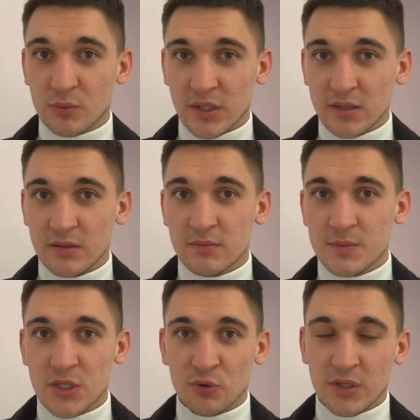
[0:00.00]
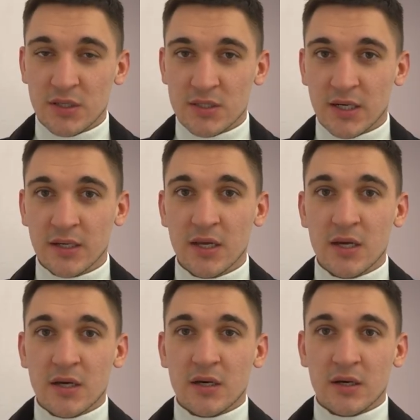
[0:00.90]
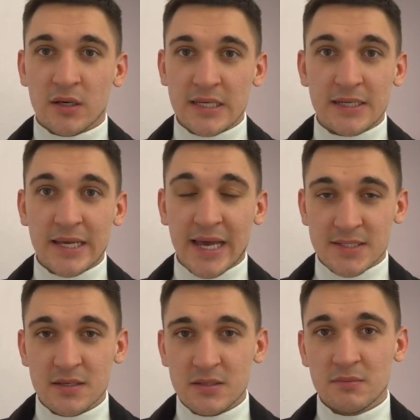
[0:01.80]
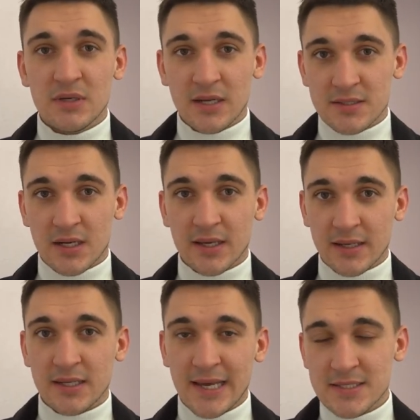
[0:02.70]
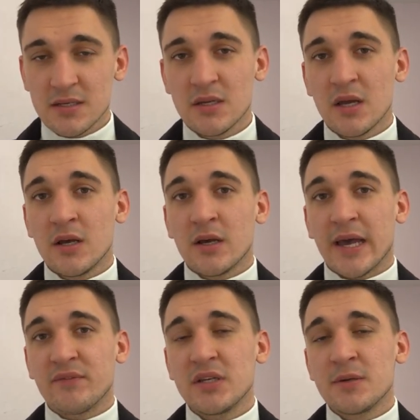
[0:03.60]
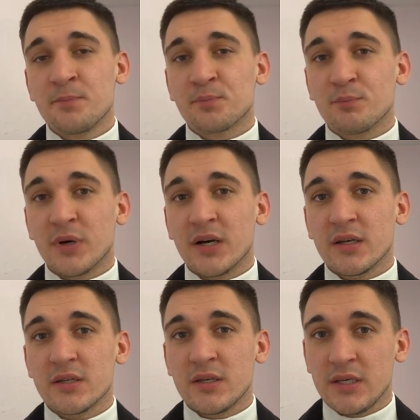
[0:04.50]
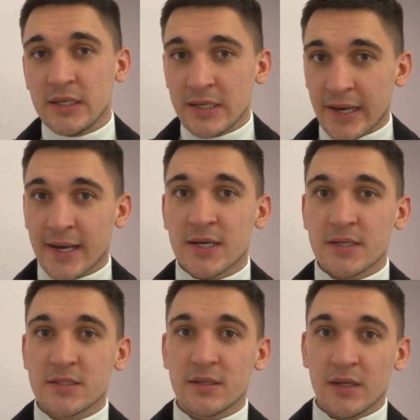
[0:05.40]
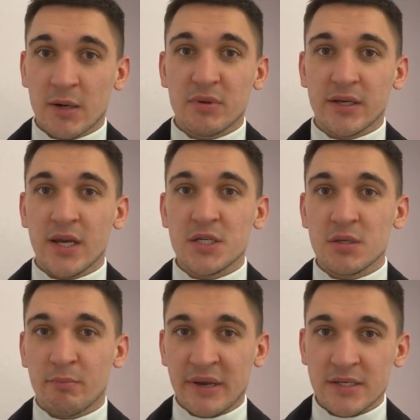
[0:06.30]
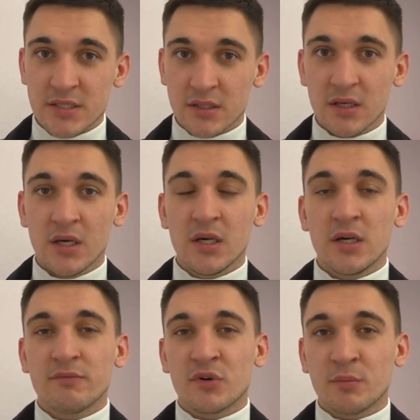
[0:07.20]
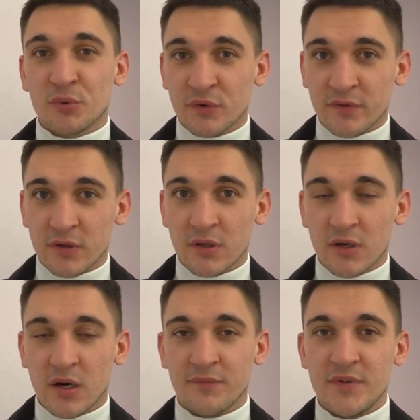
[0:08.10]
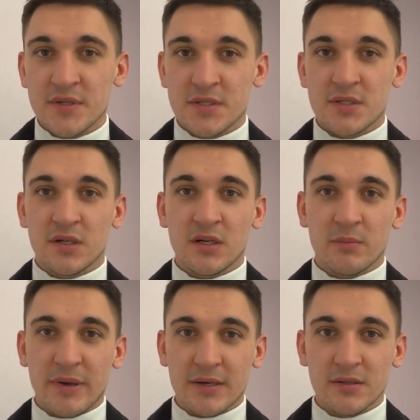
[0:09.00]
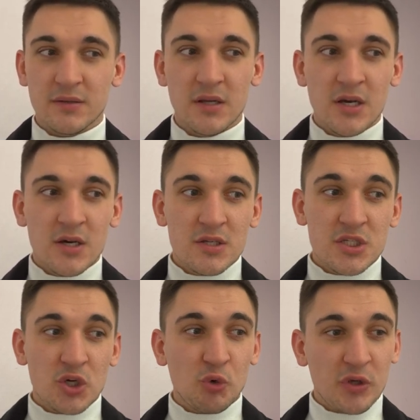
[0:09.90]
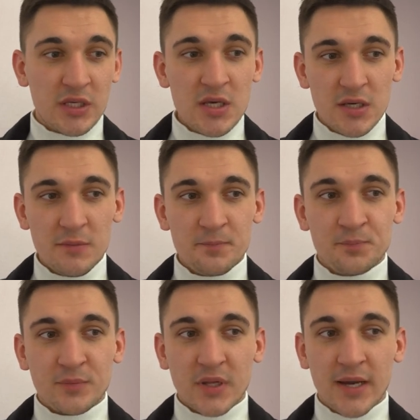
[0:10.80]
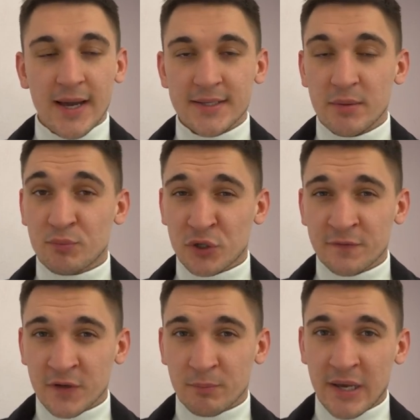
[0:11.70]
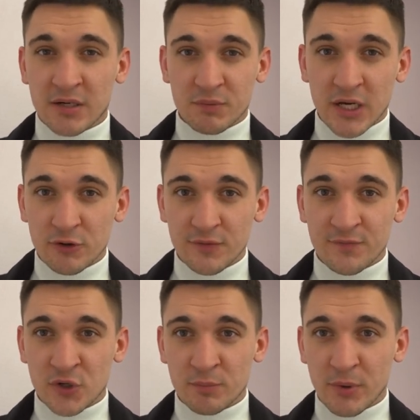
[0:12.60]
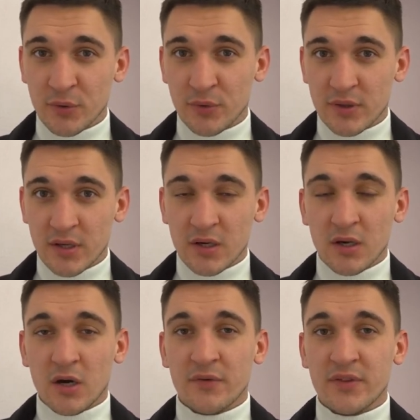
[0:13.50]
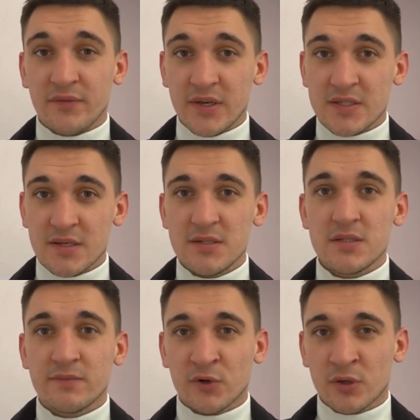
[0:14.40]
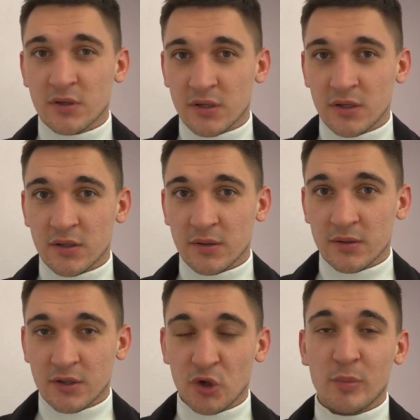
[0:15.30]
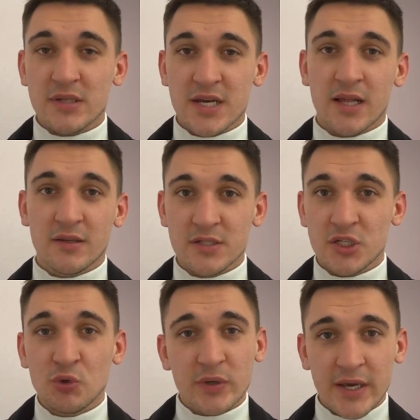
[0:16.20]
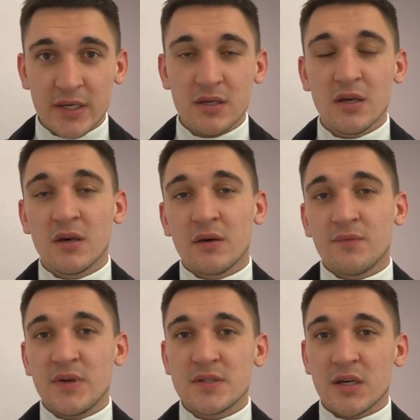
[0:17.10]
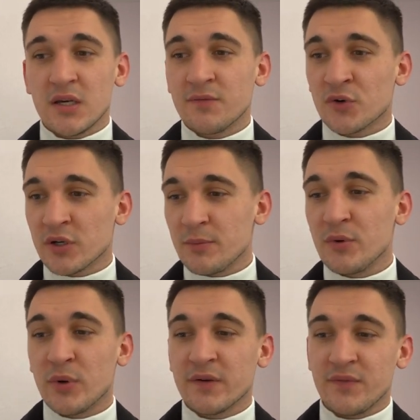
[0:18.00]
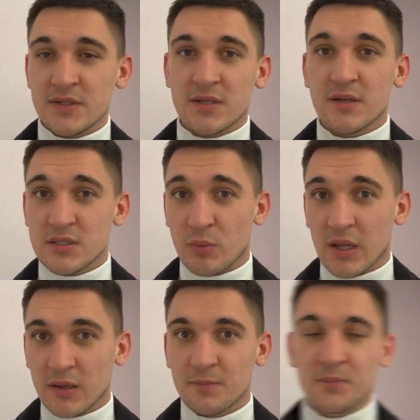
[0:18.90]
one. So he's not yet has it. He does not yet have it, but he has an application pending for approval of this patent. So he had a perfect background for both of the visas, for Global Talent UK visa and for EB1 visa as well.